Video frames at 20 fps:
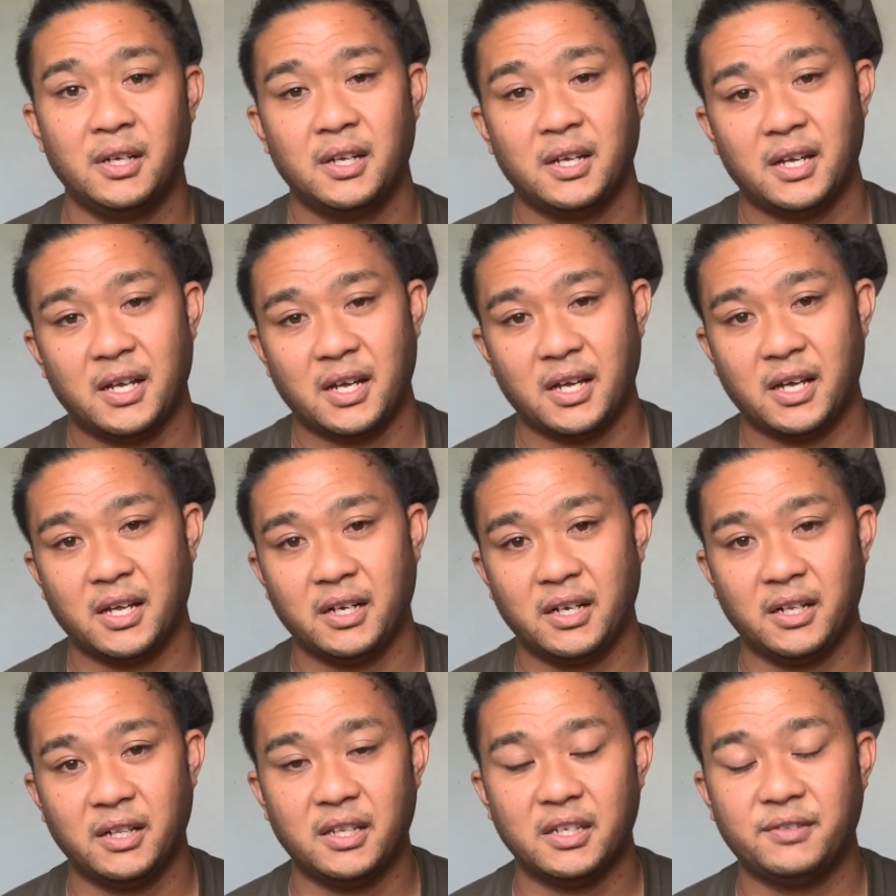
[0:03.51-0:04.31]
And
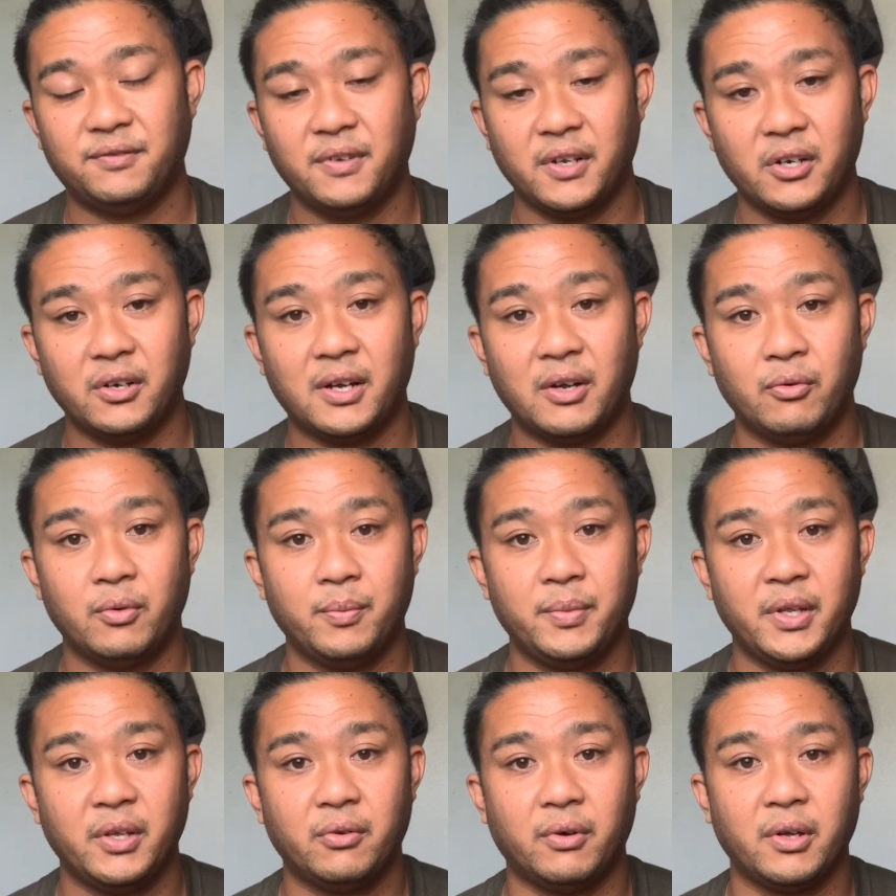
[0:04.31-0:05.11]
in this video, I will
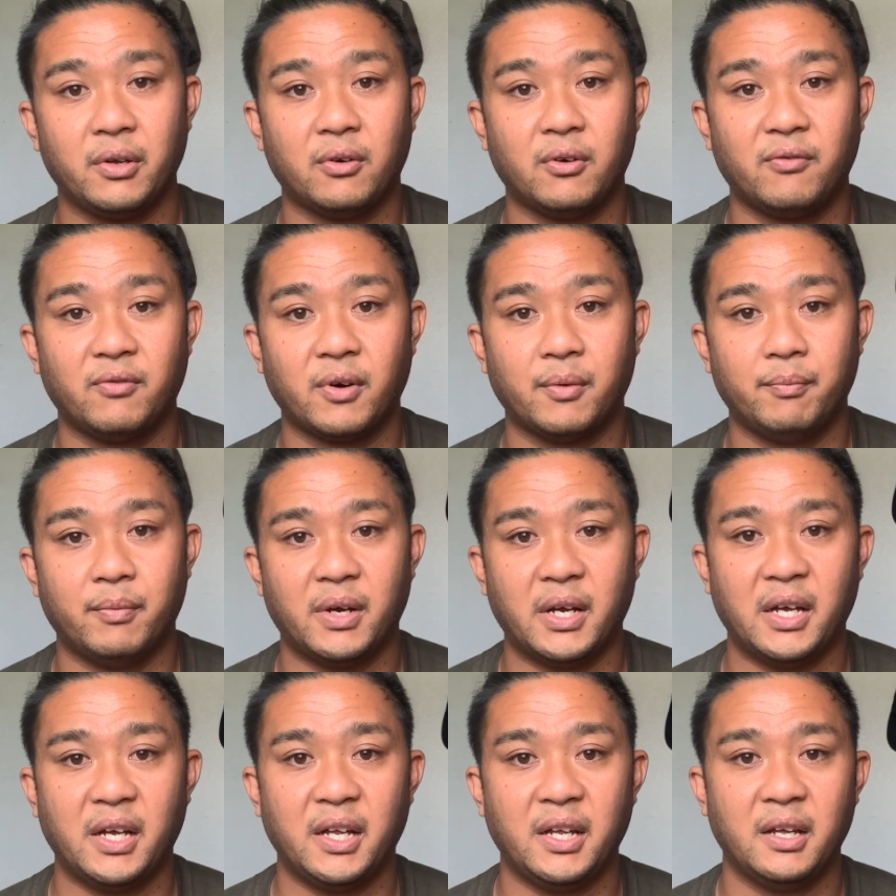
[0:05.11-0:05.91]
be going over
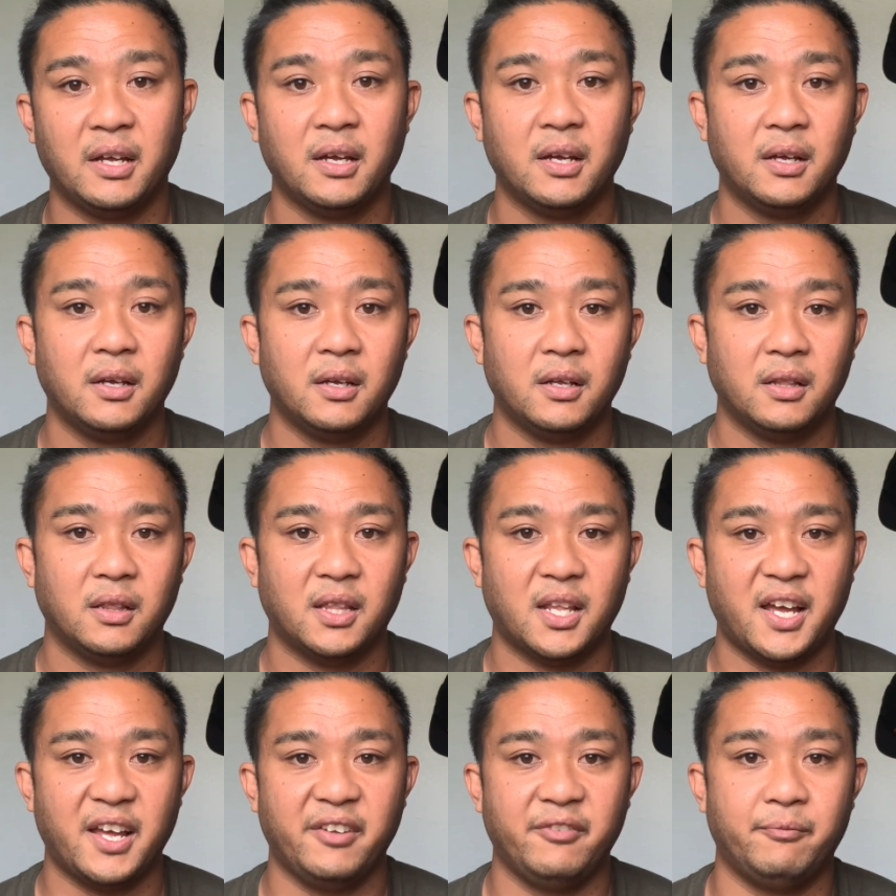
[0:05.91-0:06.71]
my
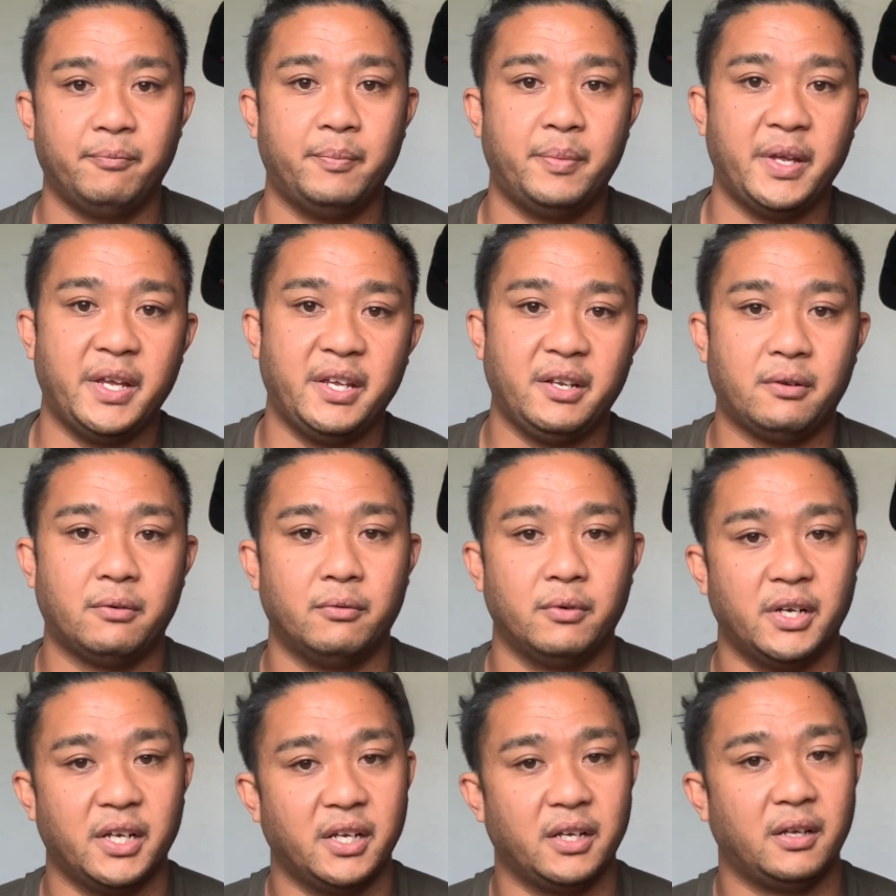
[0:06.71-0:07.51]
live bait
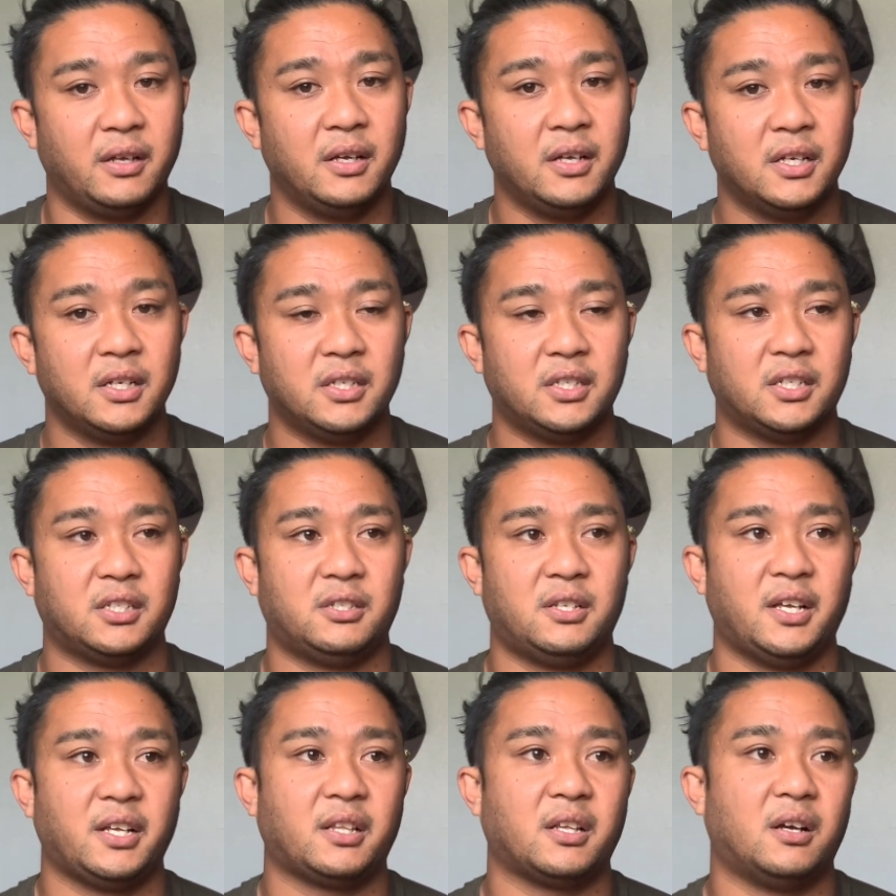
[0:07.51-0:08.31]
rig. Just
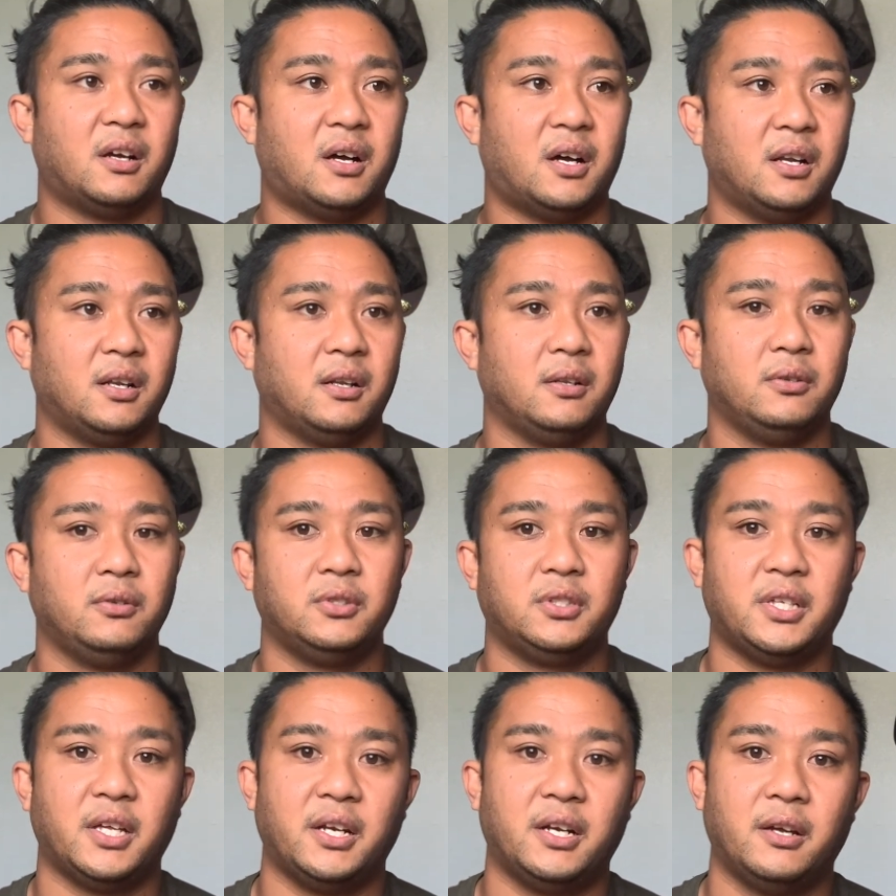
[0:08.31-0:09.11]
like the Halaloo
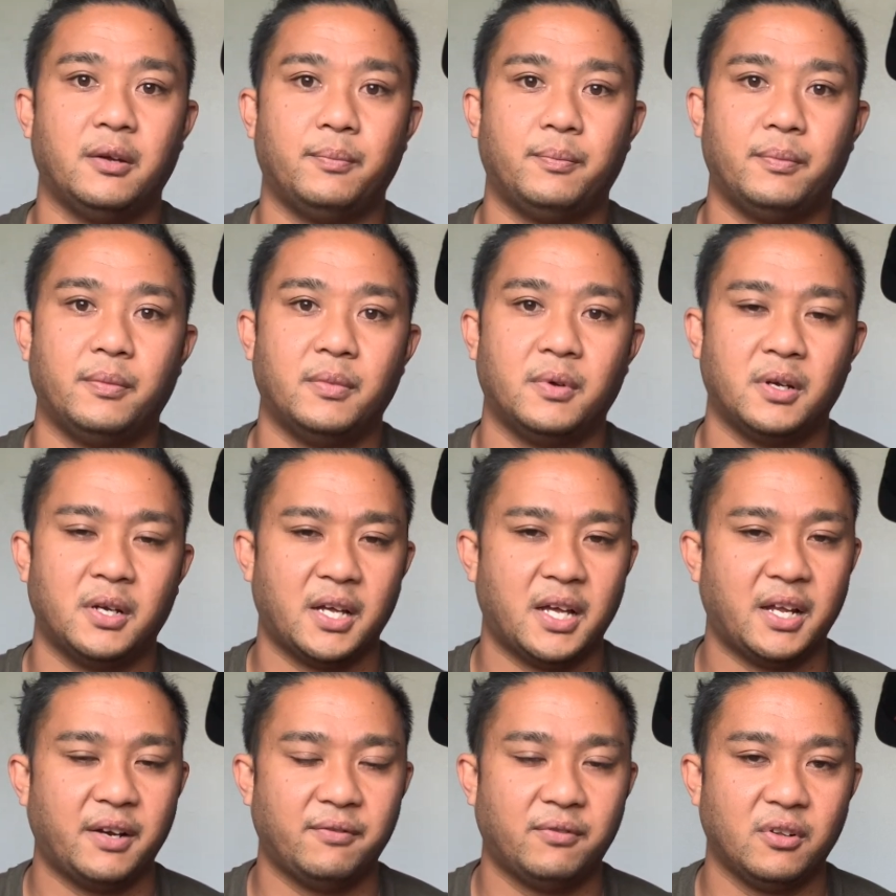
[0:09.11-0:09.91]
setup, a
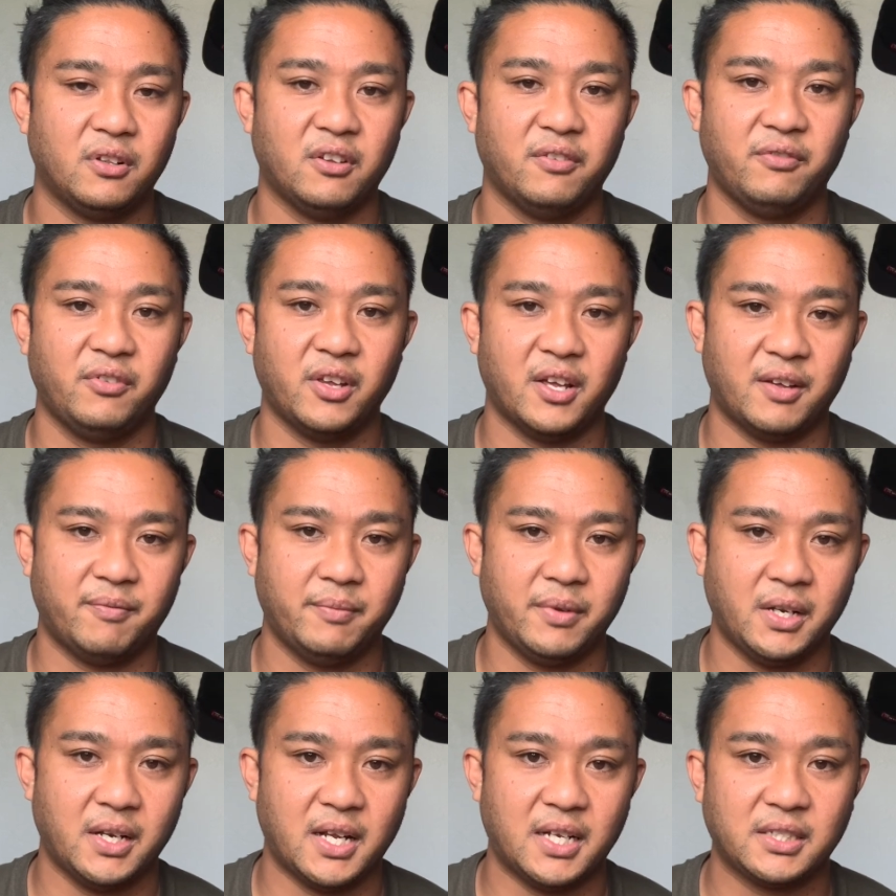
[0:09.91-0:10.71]
handful of you have
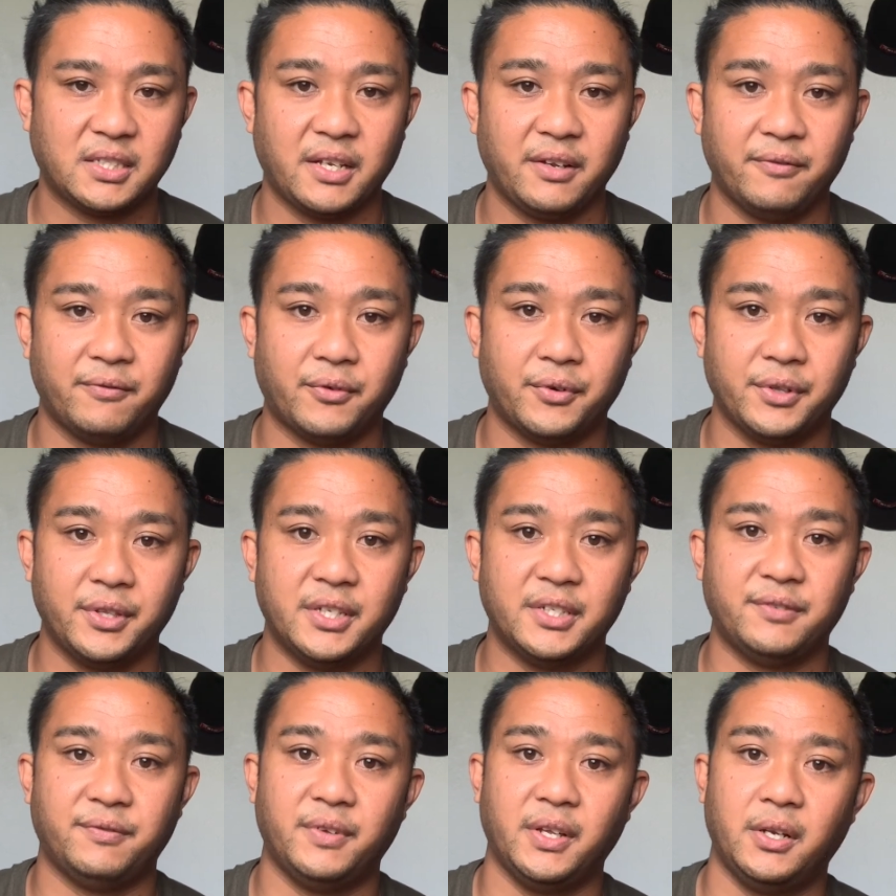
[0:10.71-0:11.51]
been asking for
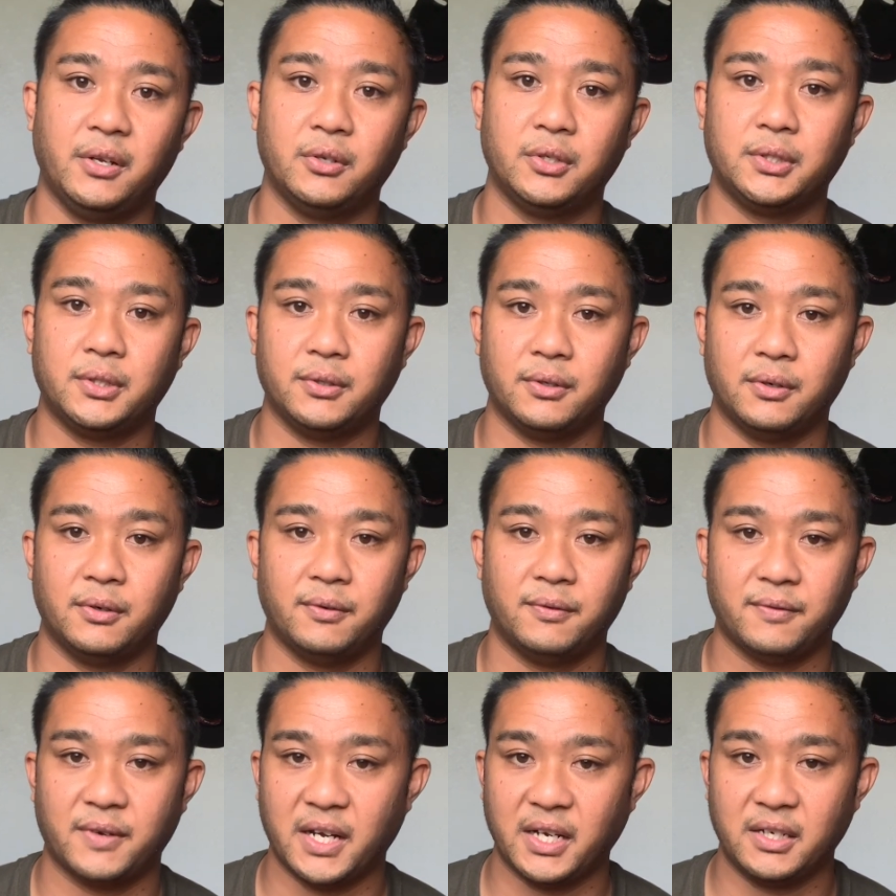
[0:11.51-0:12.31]
this video, so
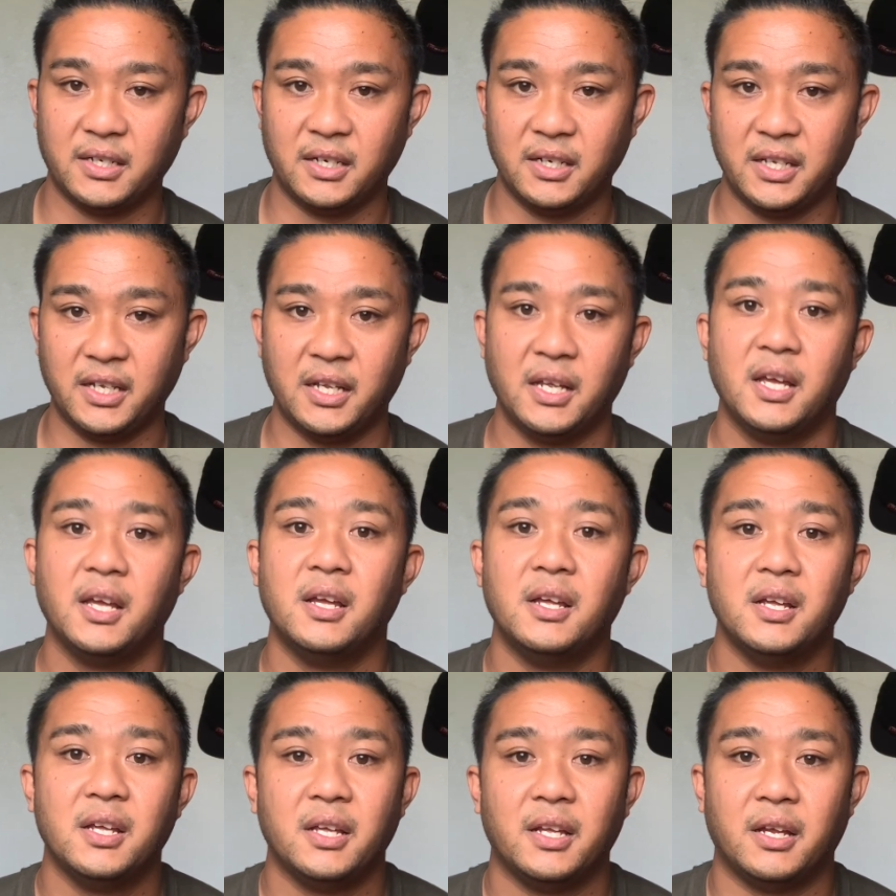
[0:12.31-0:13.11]
finally,
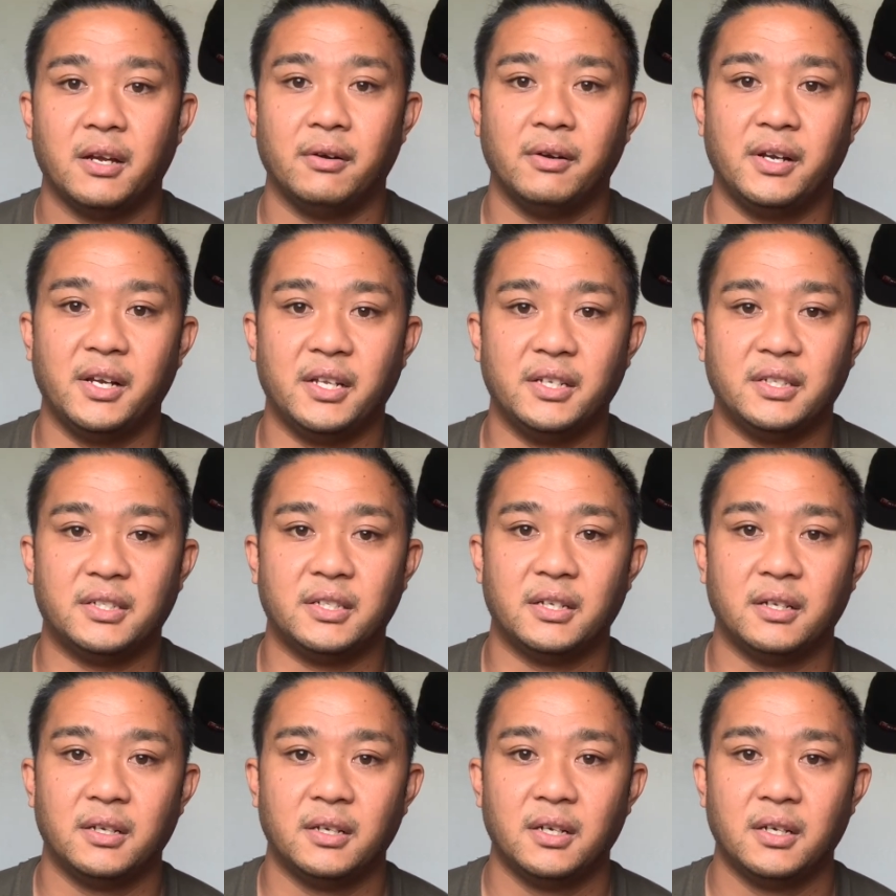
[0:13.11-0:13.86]
here it is.